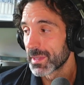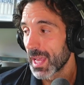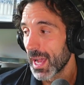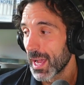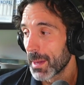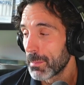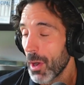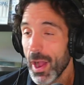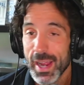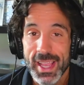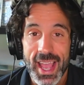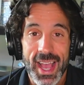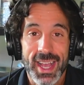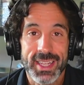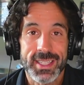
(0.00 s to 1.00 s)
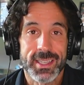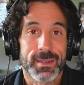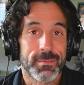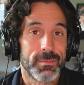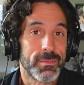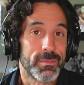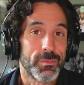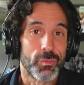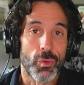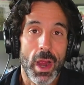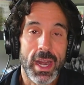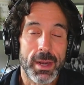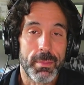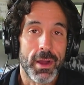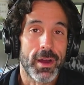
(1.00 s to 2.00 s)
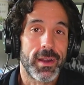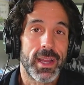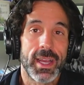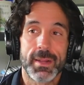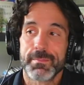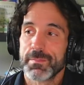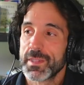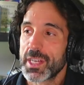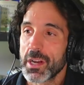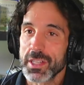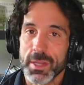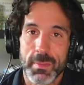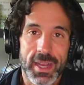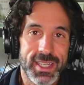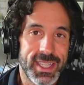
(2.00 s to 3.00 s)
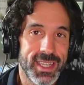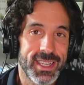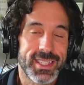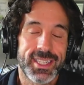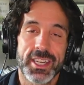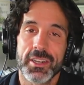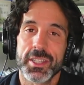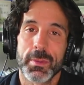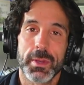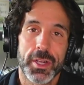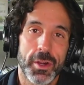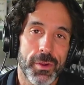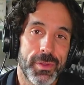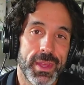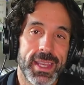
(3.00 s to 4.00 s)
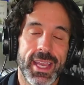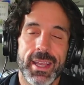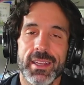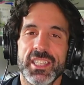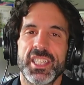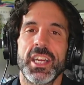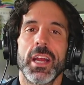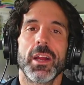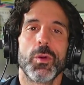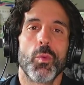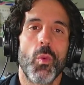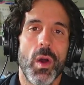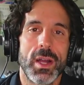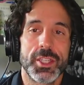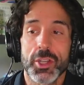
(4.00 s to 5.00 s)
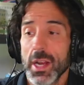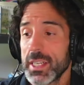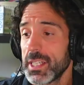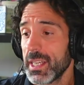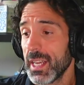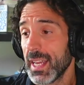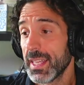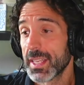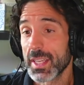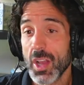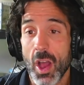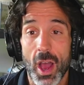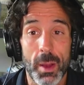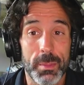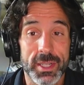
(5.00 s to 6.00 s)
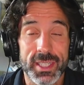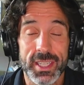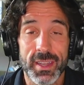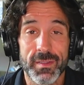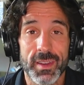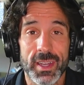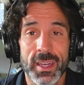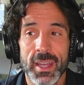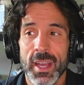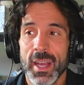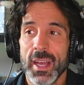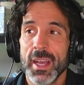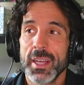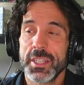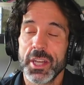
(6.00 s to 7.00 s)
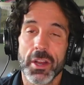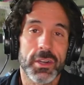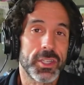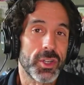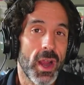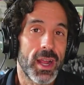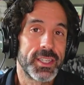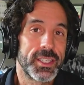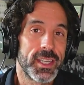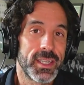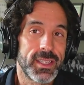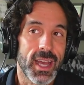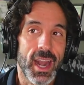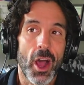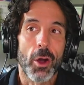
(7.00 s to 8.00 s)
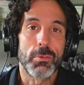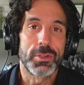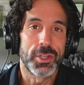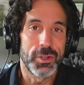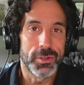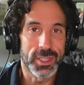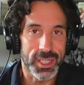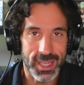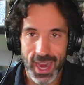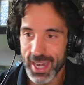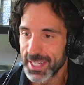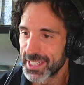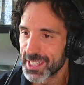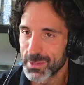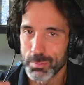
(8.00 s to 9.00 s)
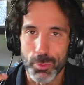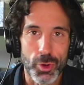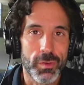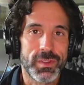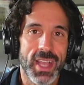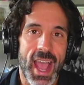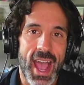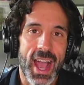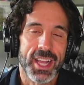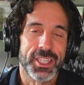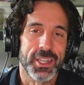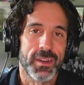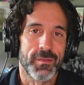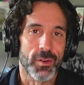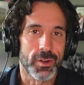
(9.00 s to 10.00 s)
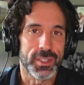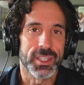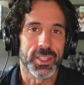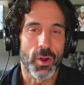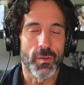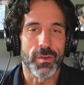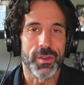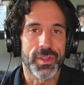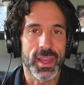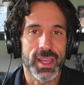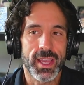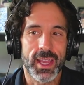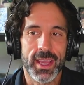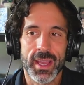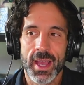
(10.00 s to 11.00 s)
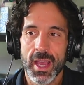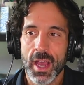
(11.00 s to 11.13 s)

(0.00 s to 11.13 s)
podcast, write about it, share some ideas, share some of your thinking, share one strategy in the comments even, share a strategy that helps you to kind of just move to action versus overthinking,